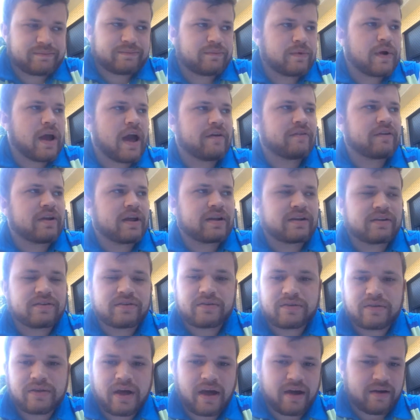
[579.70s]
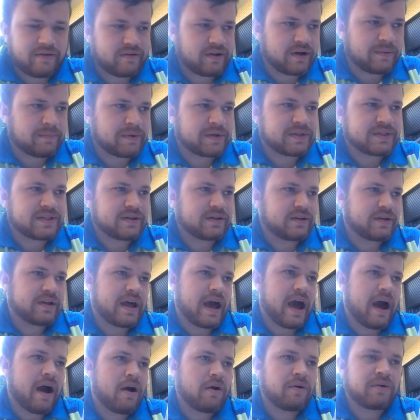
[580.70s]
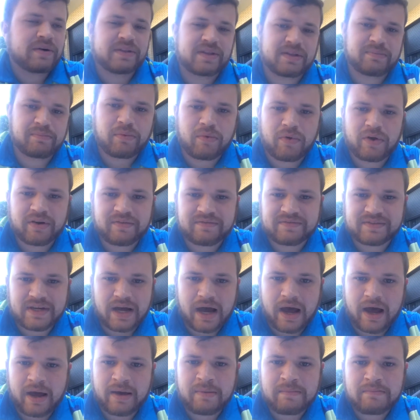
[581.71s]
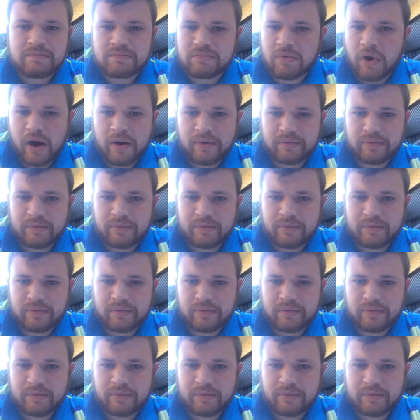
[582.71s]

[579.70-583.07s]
We haven't had to do that up until now in the point of time.